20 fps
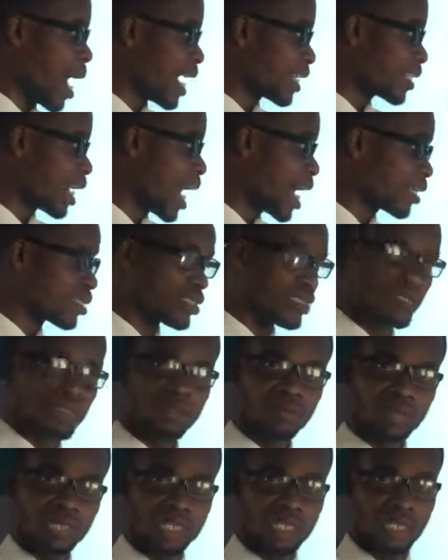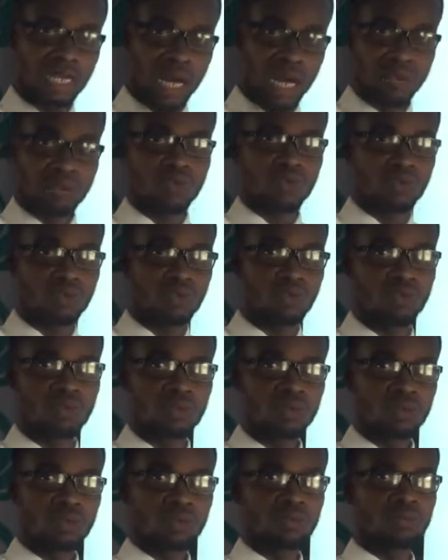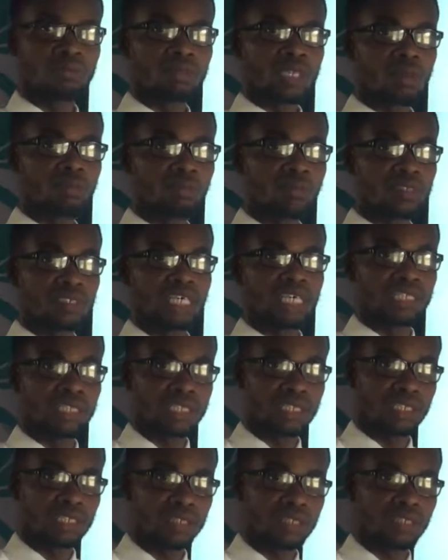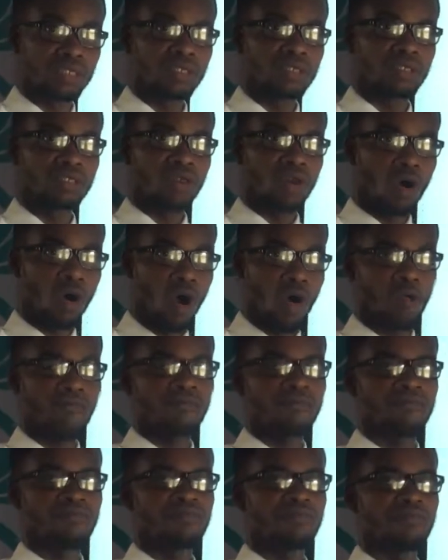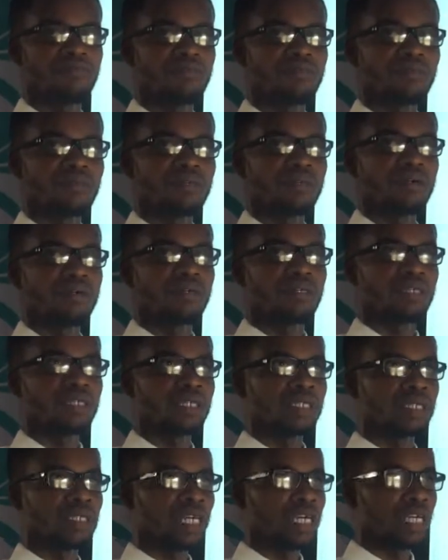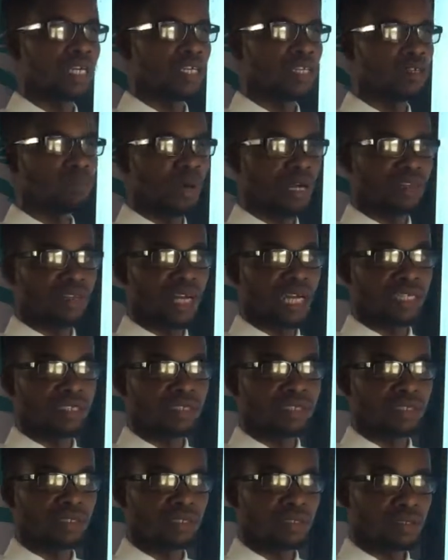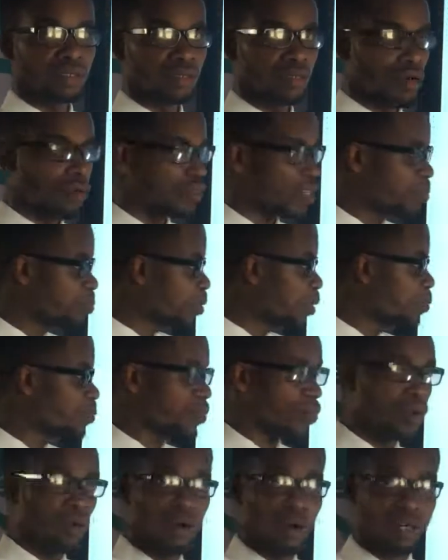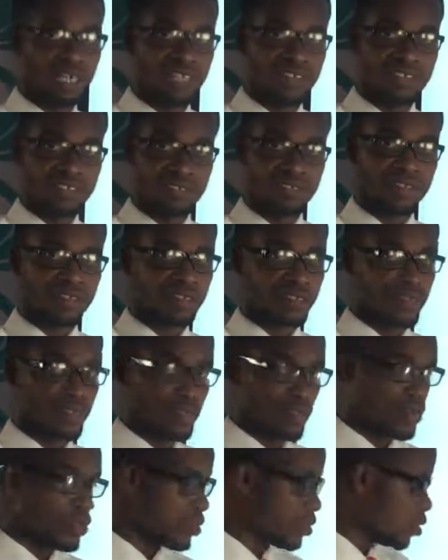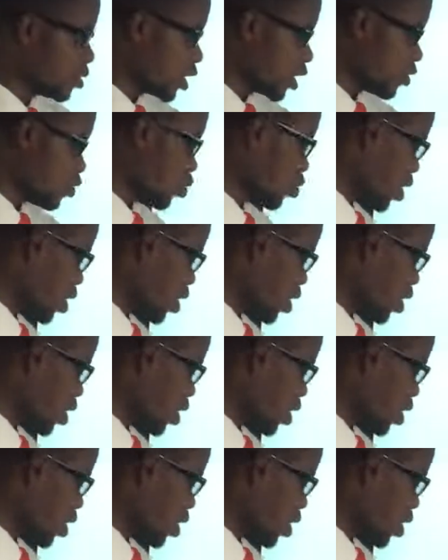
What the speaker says: heart when it comes to the protection of the human rights of the people or the citizens. Okay, so